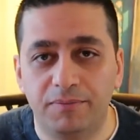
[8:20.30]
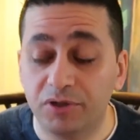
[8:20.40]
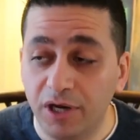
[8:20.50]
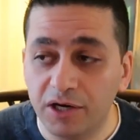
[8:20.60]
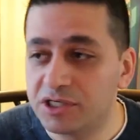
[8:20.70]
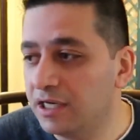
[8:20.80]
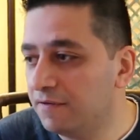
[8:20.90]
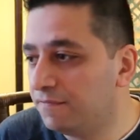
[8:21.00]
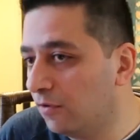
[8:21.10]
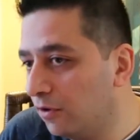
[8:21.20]

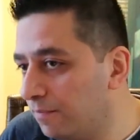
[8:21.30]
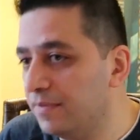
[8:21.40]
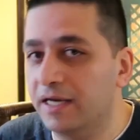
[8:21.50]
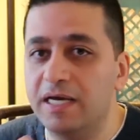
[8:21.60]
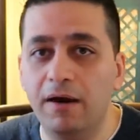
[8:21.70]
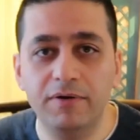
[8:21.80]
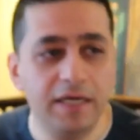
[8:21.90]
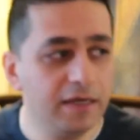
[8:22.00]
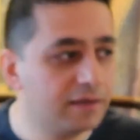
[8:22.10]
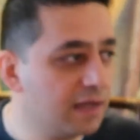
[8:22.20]
production for
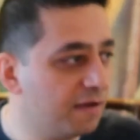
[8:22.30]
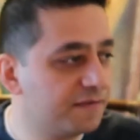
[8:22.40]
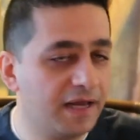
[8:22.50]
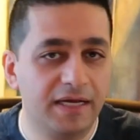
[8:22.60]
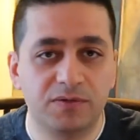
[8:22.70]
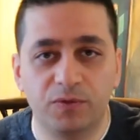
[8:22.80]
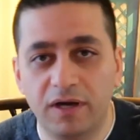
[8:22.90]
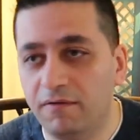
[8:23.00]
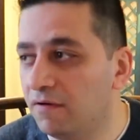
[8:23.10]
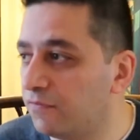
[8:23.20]
accounting, dev, test,
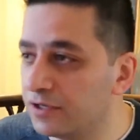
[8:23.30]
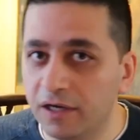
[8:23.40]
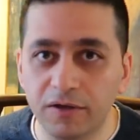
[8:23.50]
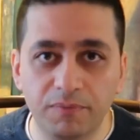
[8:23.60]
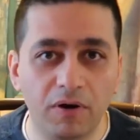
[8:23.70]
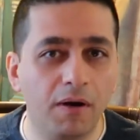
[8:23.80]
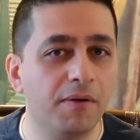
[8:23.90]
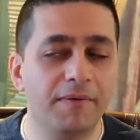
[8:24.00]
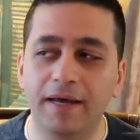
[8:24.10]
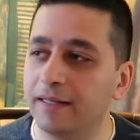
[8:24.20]
whatever for the other
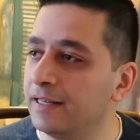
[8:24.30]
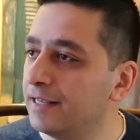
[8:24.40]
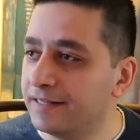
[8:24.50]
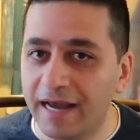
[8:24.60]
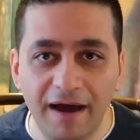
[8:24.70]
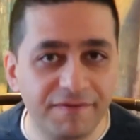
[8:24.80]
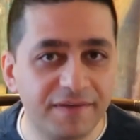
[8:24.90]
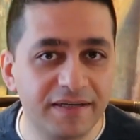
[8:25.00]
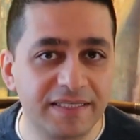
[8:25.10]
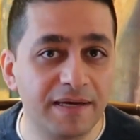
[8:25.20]
problem, and they
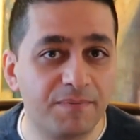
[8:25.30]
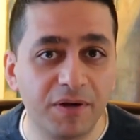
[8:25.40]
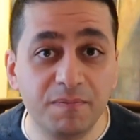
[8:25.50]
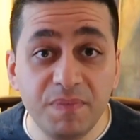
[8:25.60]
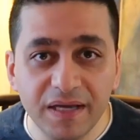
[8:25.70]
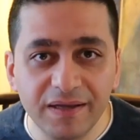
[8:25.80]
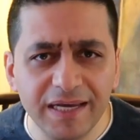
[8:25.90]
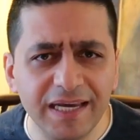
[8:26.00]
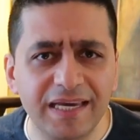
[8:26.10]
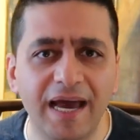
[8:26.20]
have separate
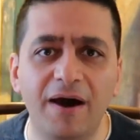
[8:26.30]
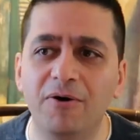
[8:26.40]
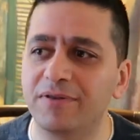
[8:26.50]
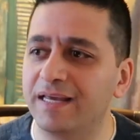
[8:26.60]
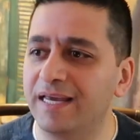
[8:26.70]
billing account,